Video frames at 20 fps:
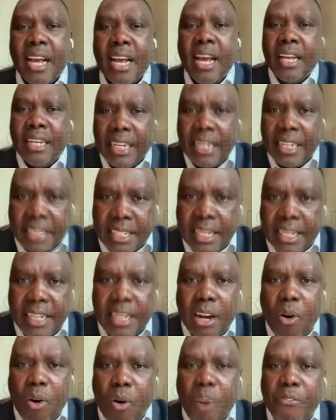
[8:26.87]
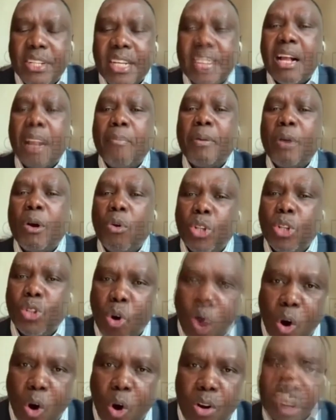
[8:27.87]
The intelligence officers have been going to
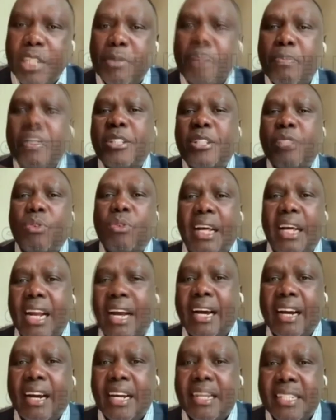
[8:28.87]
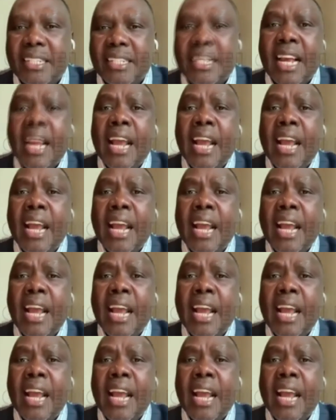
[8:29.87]
all these places where there are crises.